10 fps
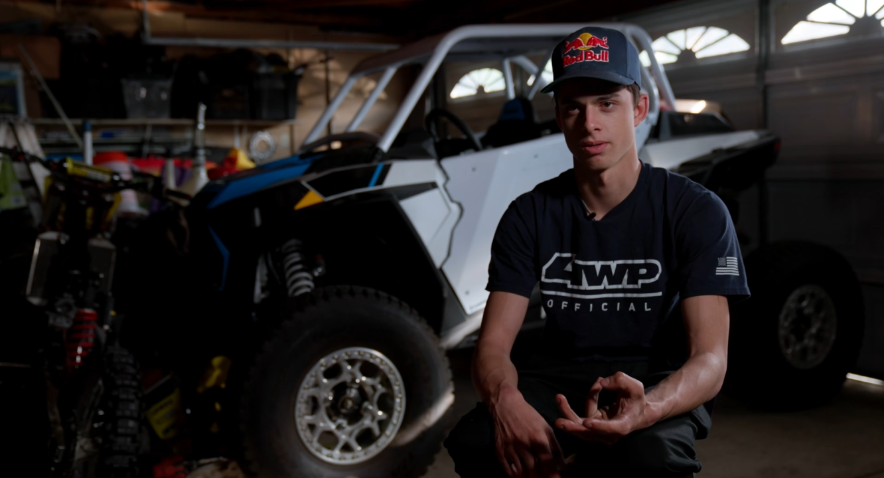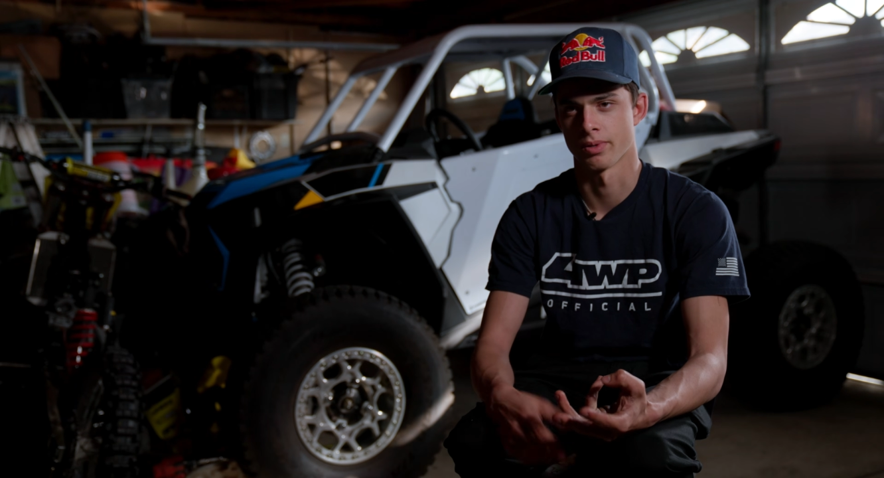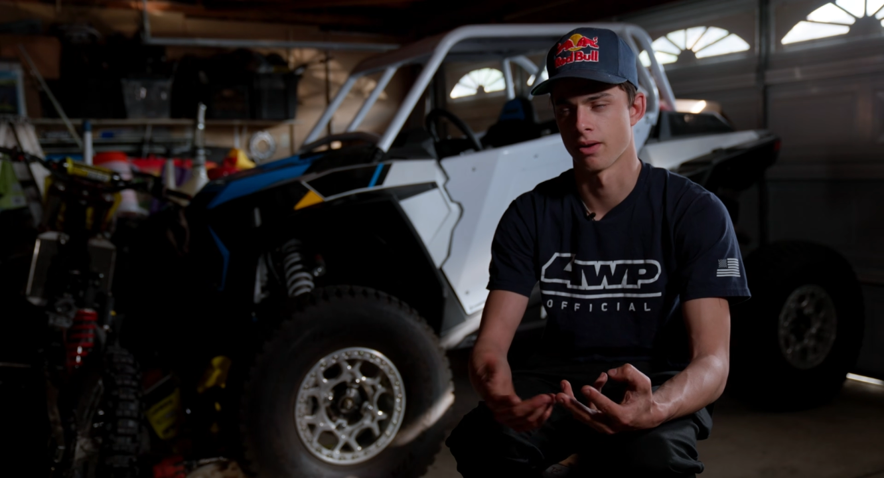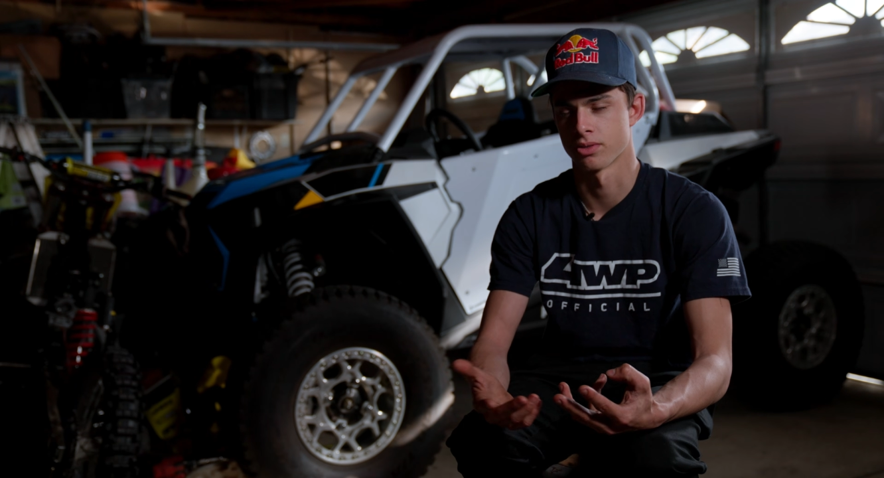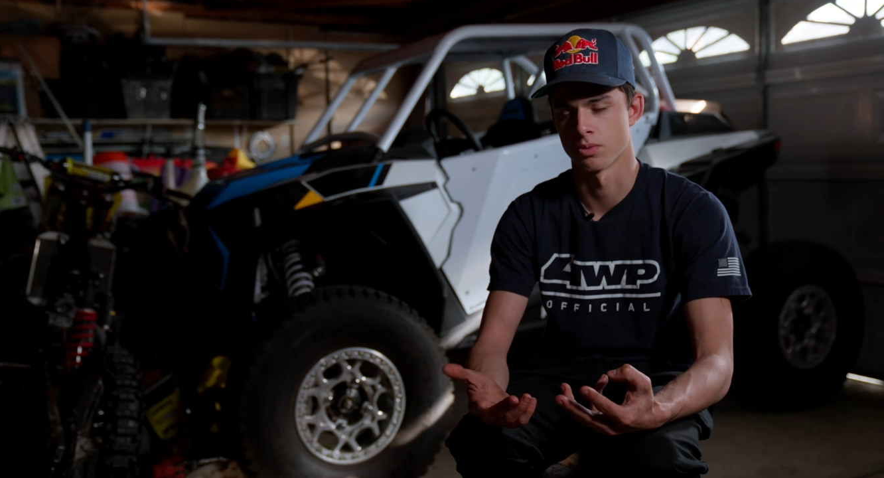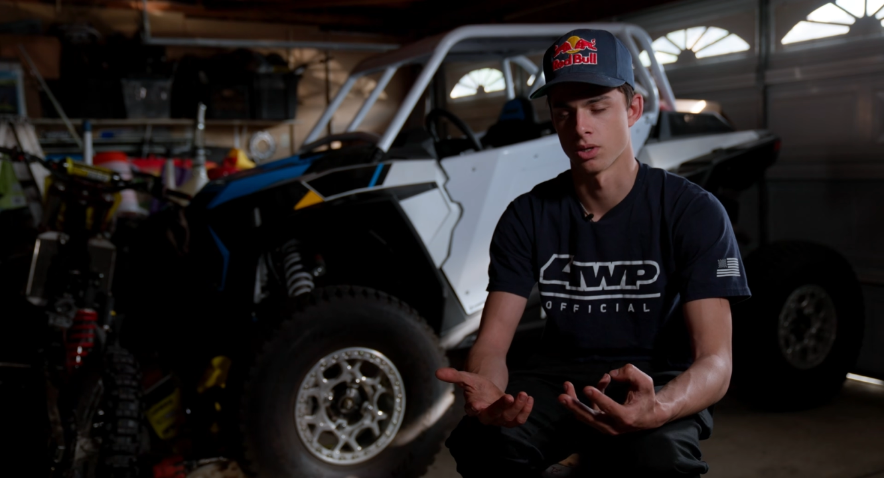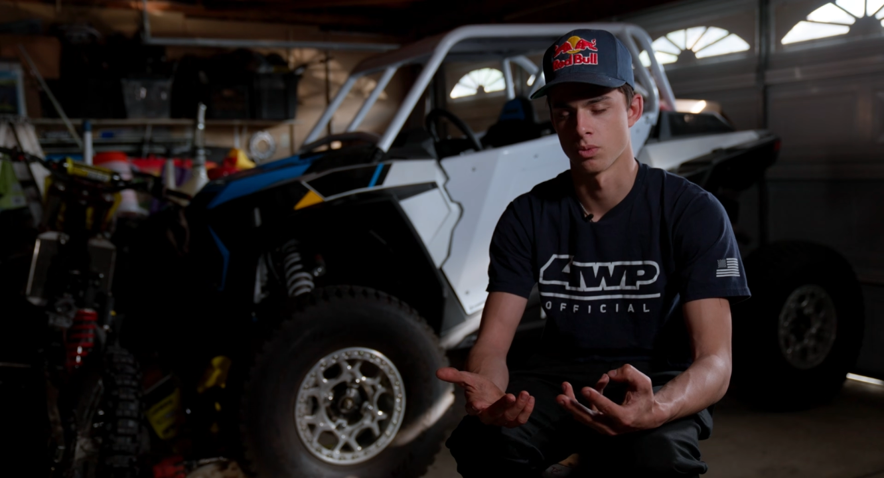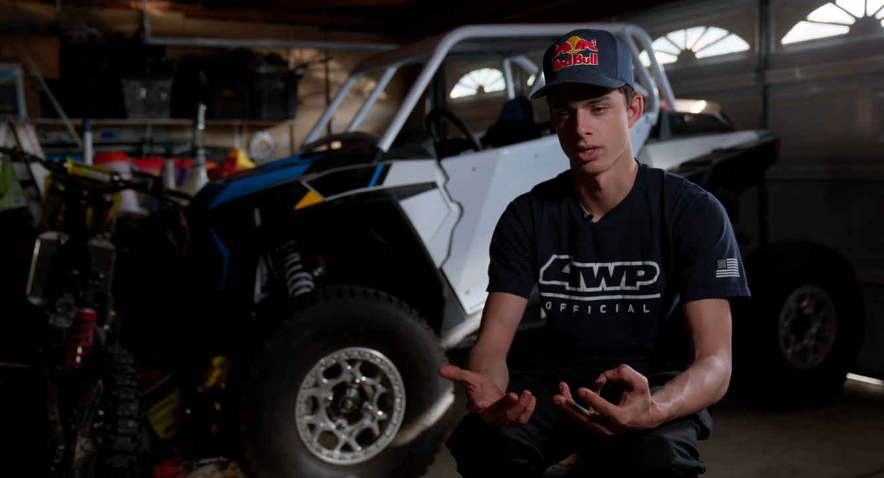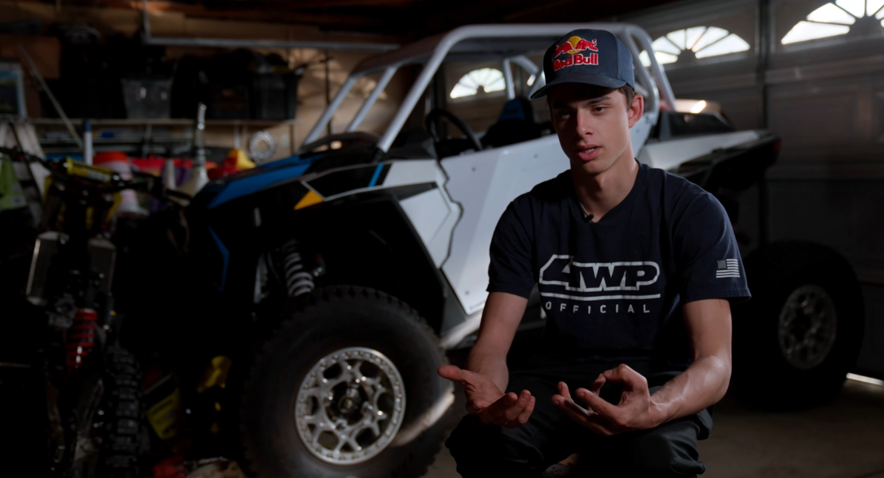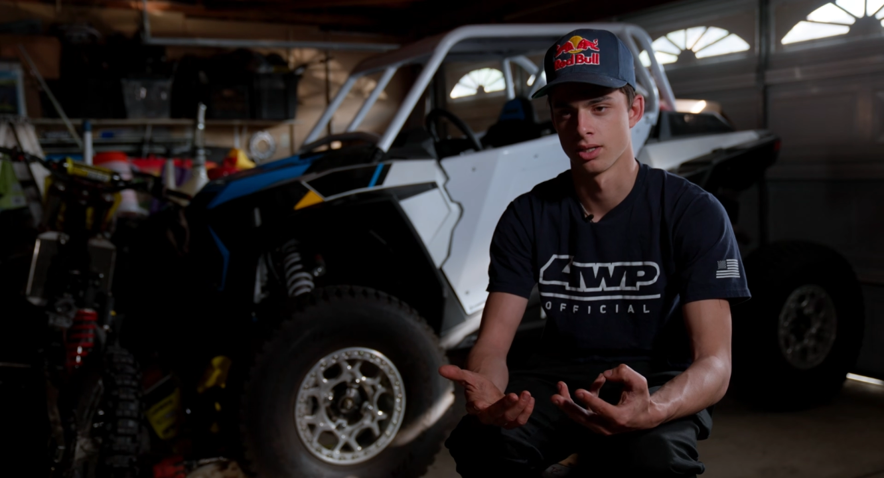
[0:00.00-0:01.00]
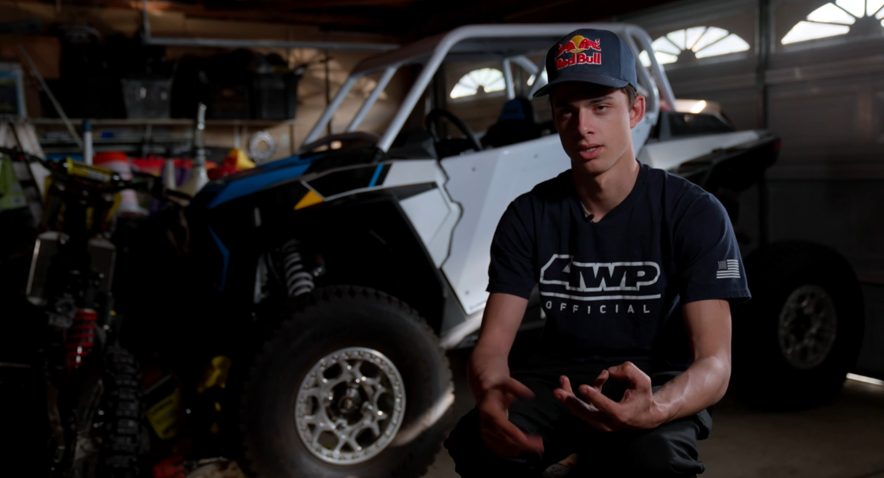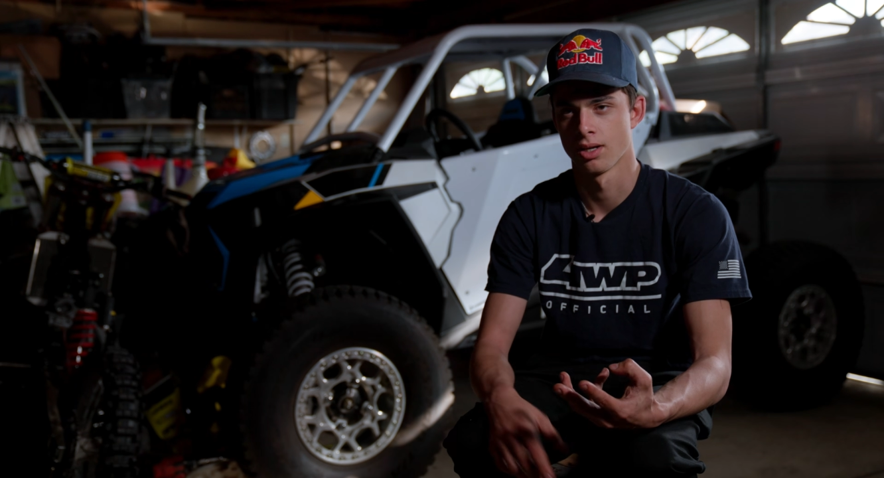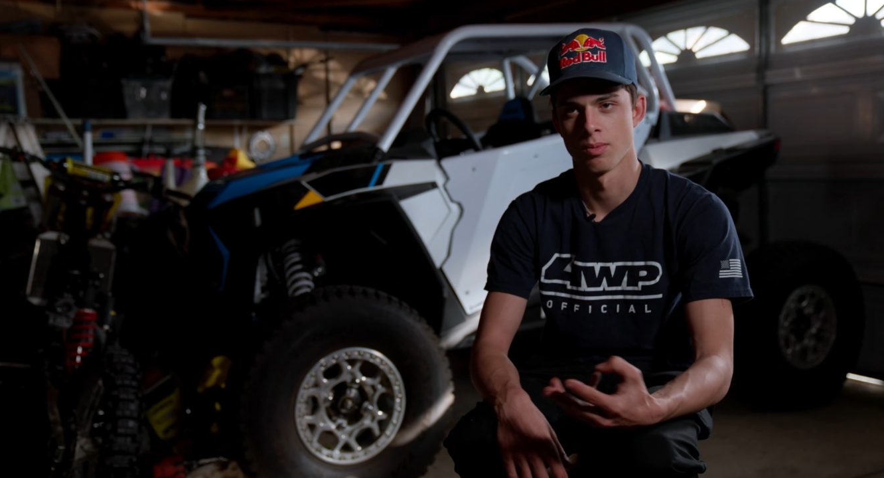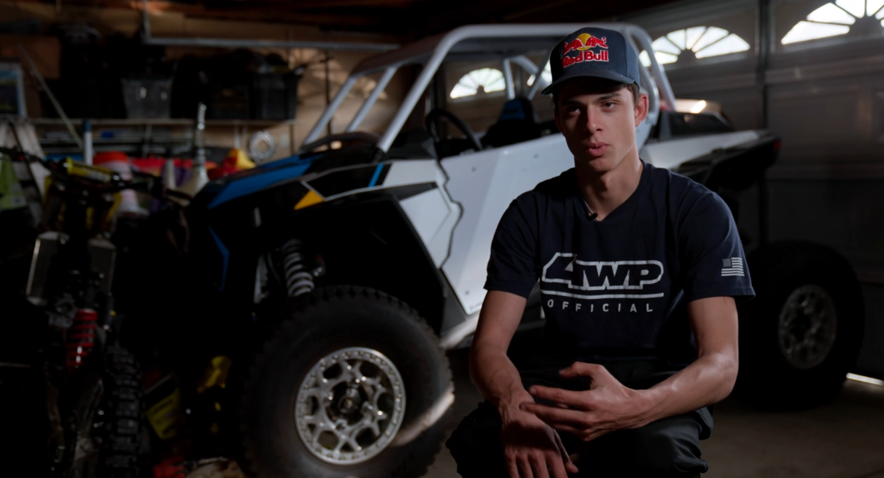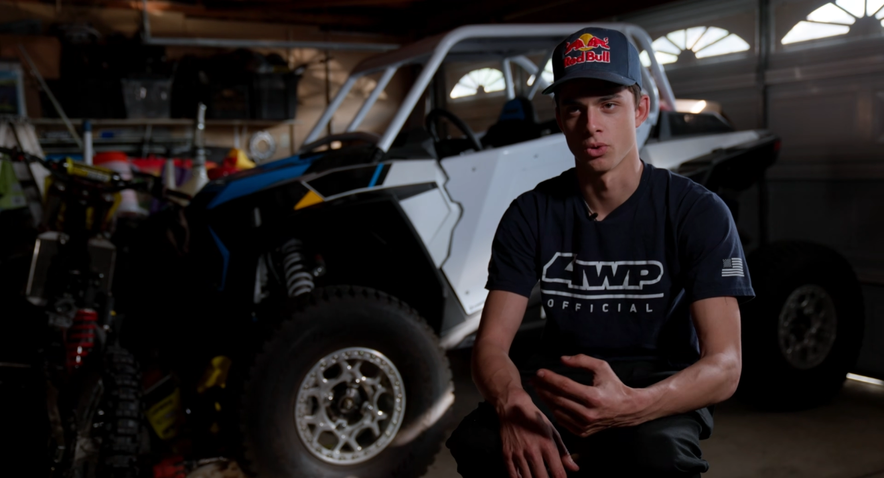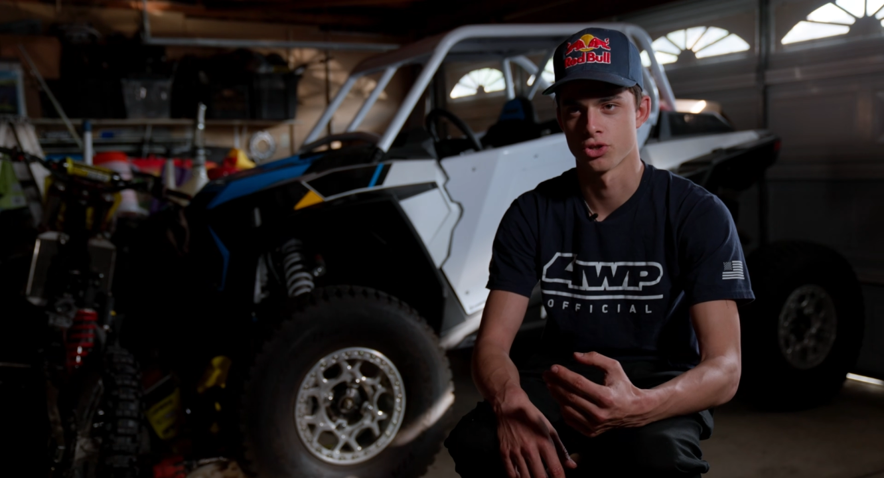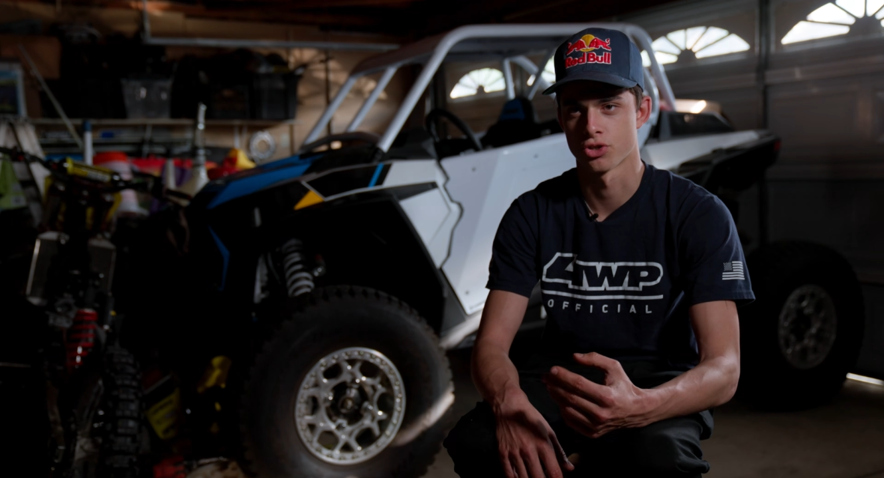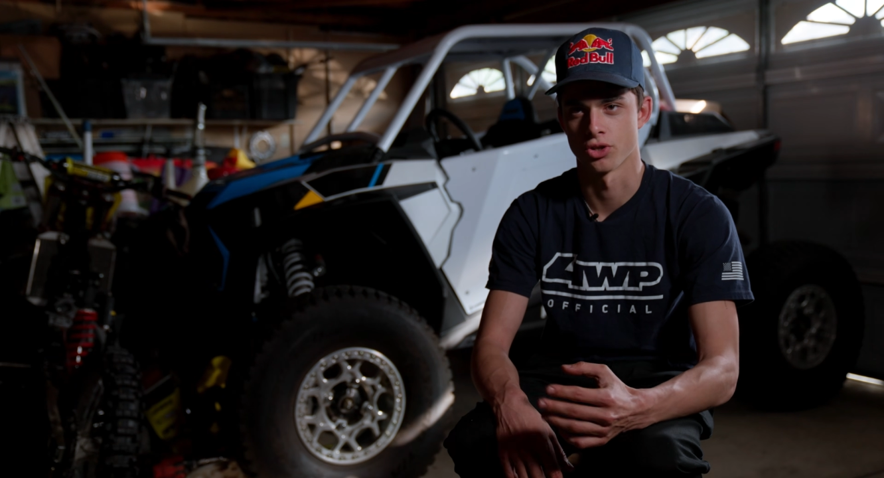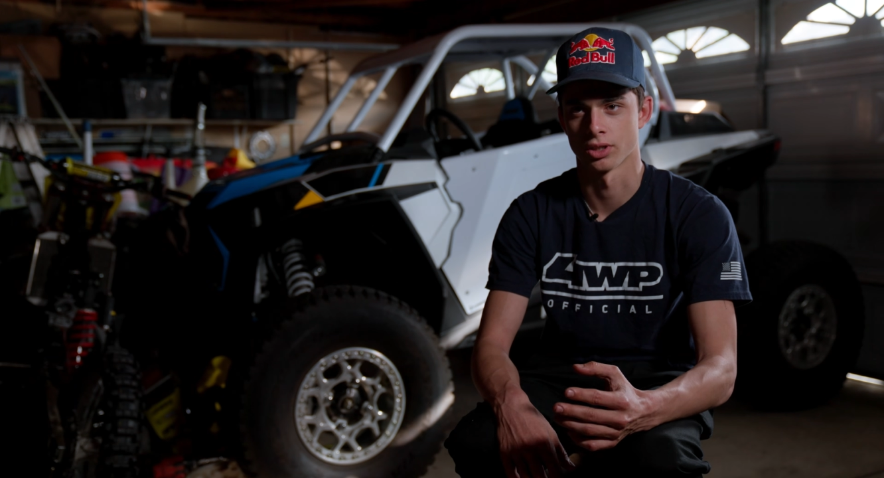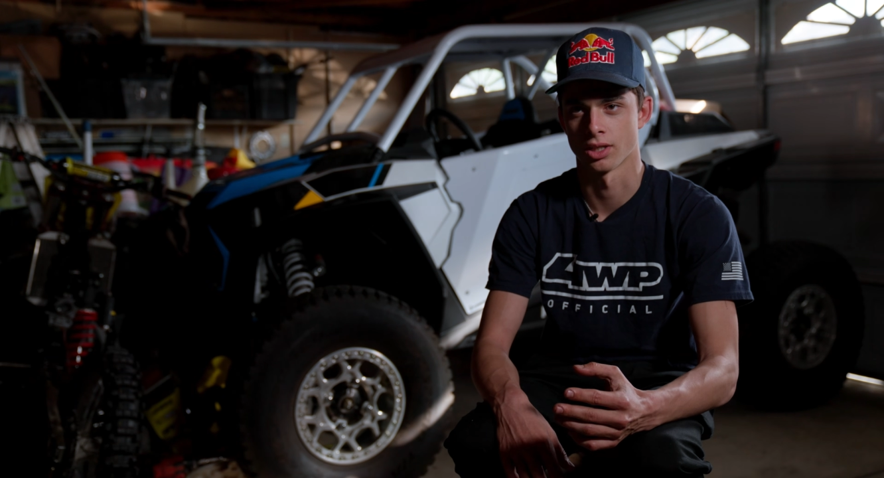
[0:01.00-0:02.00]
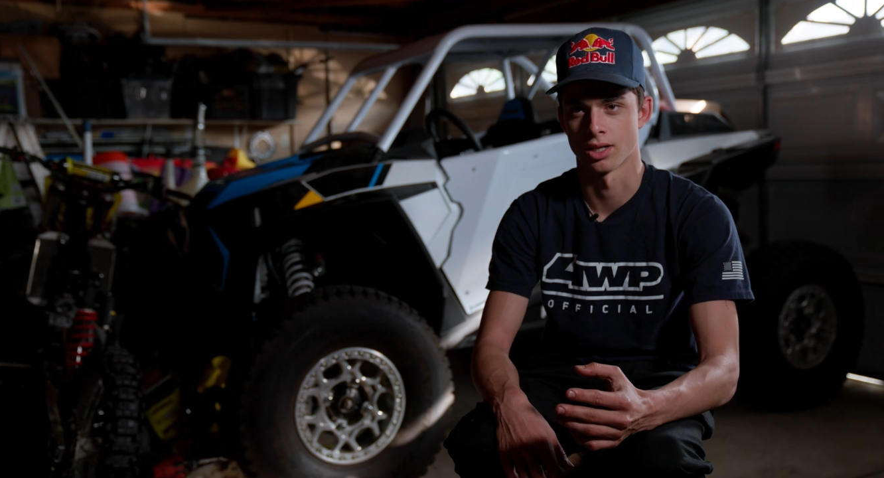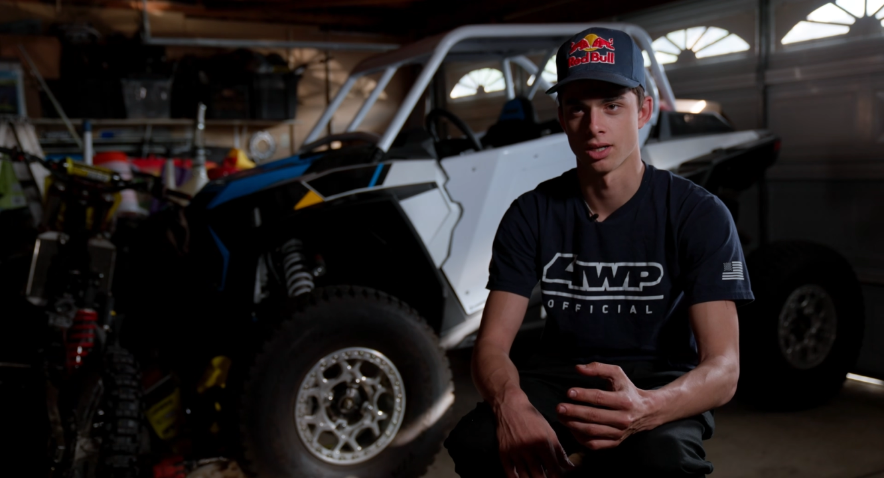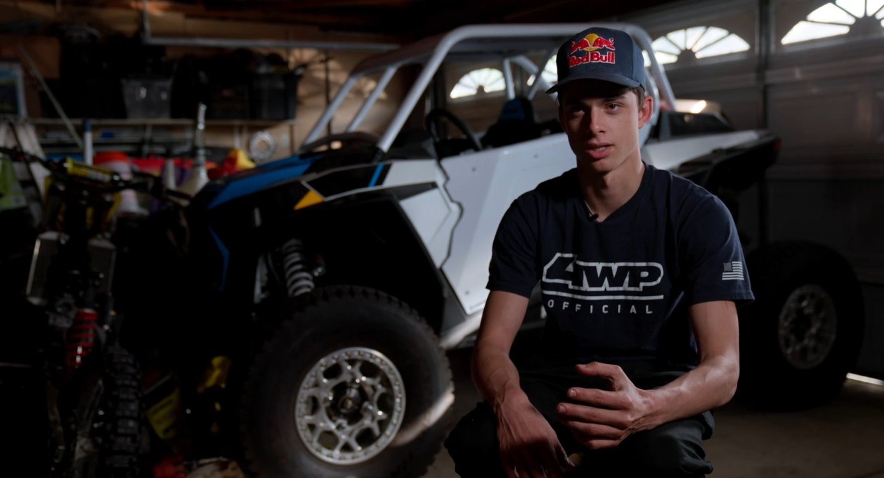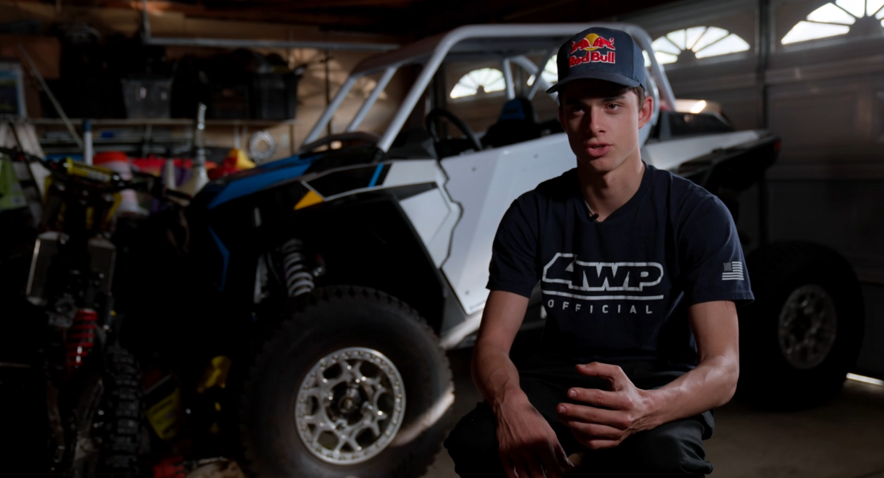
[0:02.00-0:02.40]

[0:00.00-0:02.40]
I mean, obviously we want to win, but we're strictly there